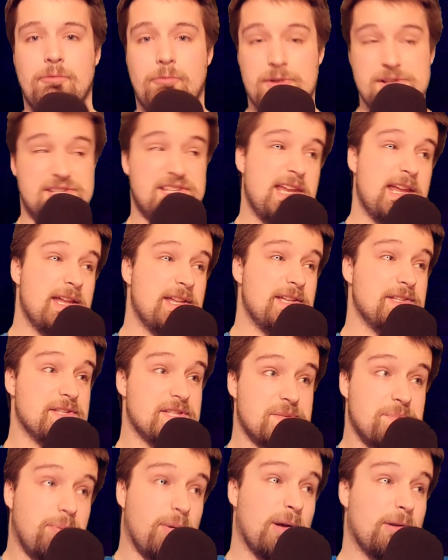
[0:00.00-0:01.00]
Once again,
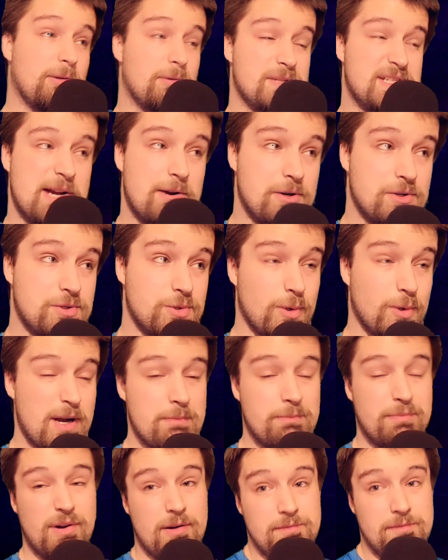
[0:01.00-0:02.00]
spoiler territory,
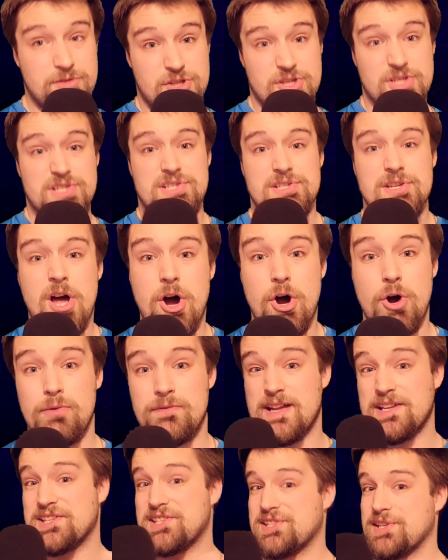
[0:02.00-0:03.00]
but just know
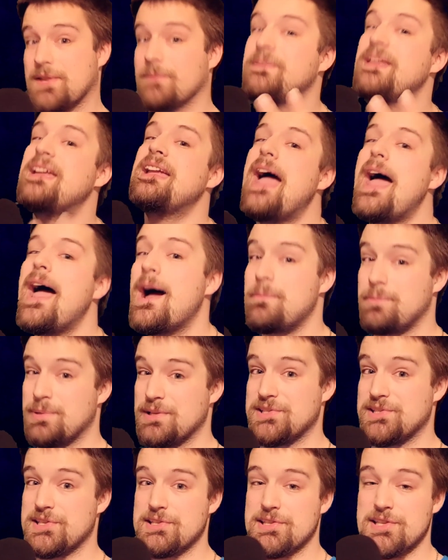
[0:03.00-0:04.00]
that something
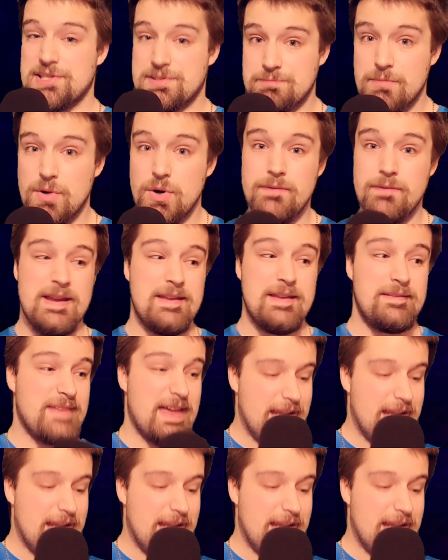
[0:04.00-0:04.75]
happens in this movie that